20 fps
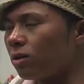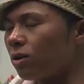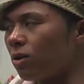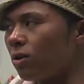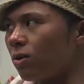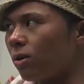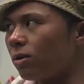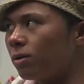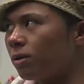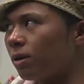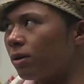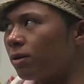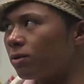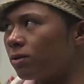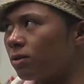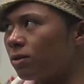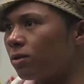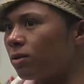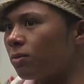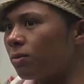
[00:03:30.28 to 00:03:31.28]
go-go
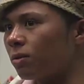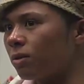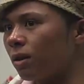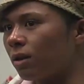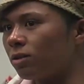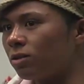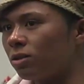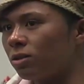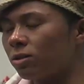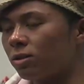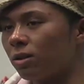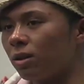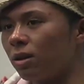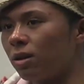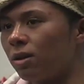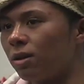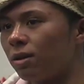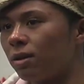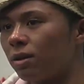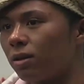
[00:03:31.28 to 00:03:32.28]
dancer will not just,
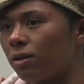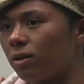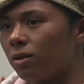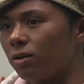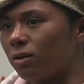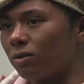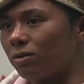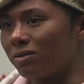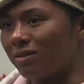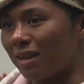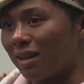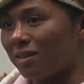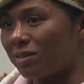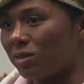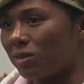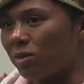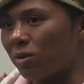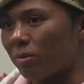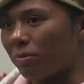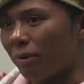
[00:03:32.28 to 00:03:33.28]
you know,
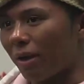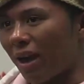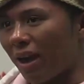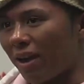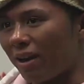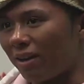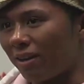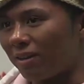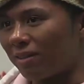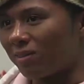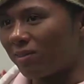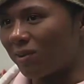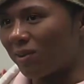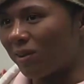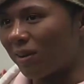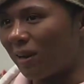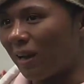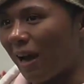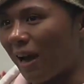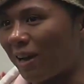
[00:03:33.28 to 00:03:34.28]
dance in their panties. They're
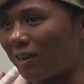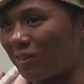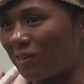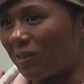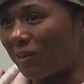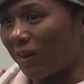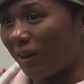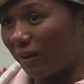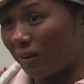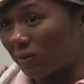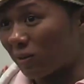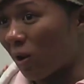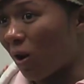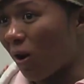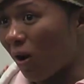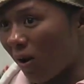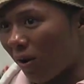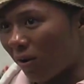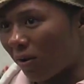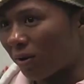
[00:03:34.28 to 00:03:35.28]
gonna actually like
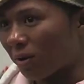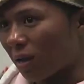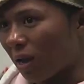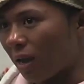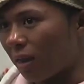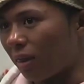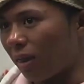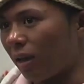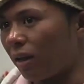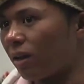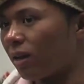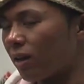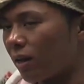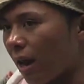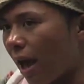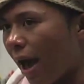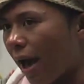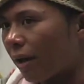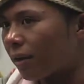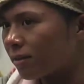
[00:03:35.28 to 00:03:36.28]
talk and like
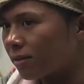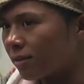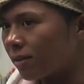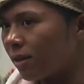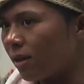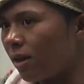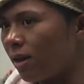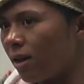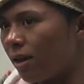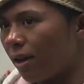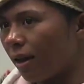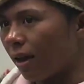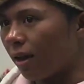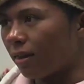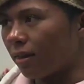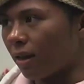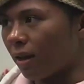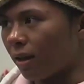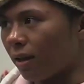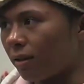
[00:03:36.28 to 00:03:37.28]
connect,
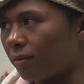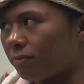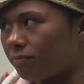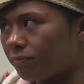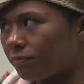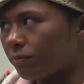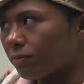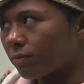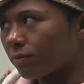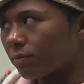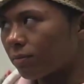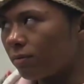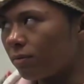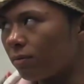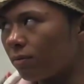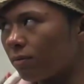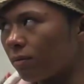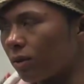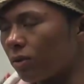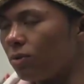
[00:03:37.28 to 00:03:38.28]
and like,
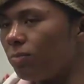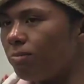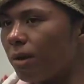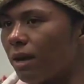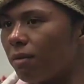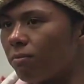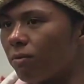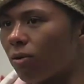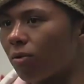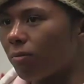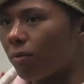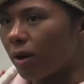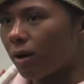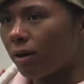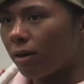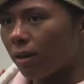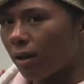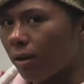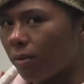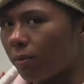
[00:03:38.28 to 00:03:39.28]
you make more
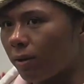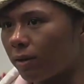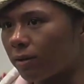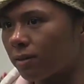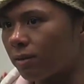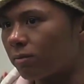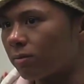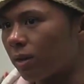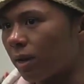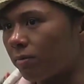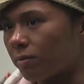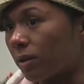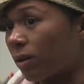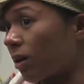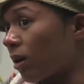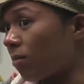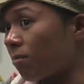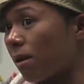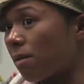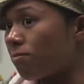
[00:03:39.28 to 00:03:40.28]
money that way sometimes.
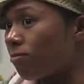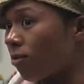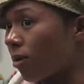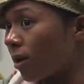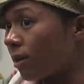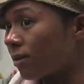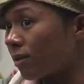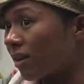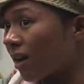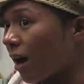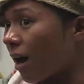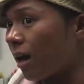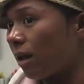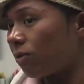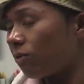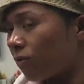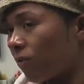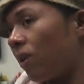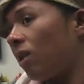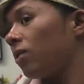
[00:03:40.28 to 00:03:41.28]
Like, on my breaks, like,
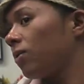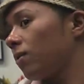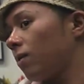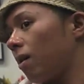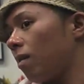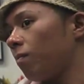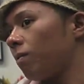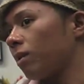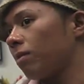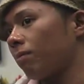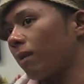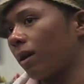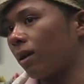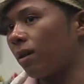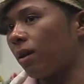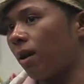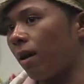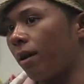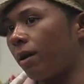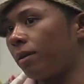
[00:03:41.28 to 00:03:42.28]
I'll follow up with my
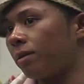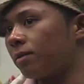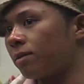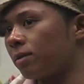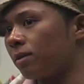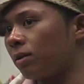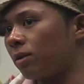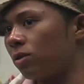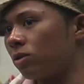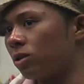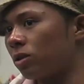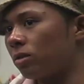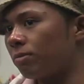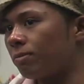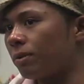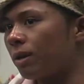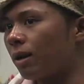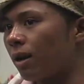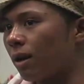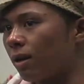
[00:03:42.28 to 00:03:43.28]
clients, you know, just
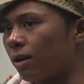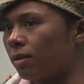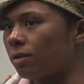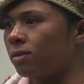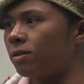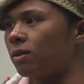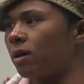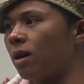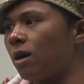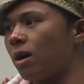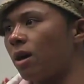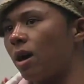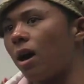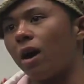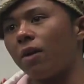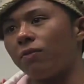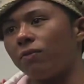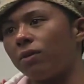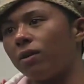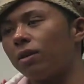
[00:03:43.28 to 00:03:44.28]
because
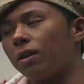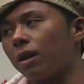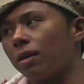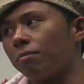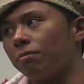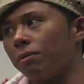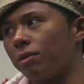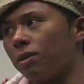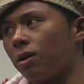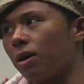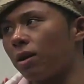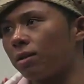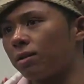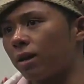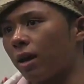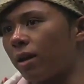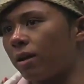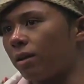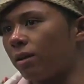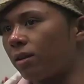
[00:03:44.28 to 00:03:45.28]
I feel like
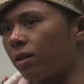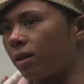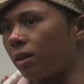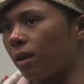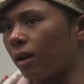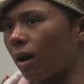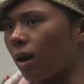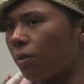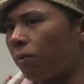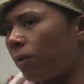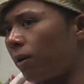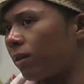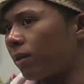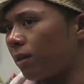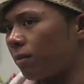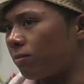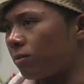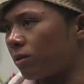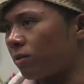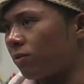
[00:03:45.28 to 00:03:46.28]
beyond anything, like, I want
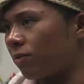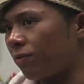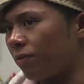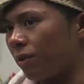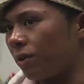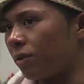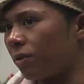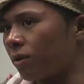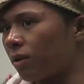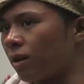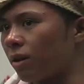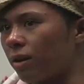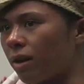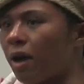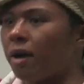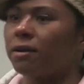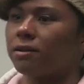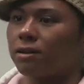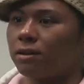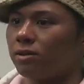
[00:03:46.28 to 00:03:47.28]
them to feel
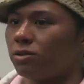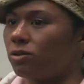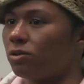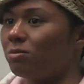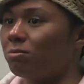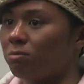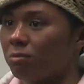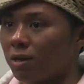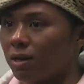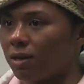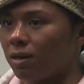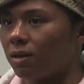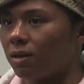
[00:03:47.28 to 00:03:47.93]
connected to me.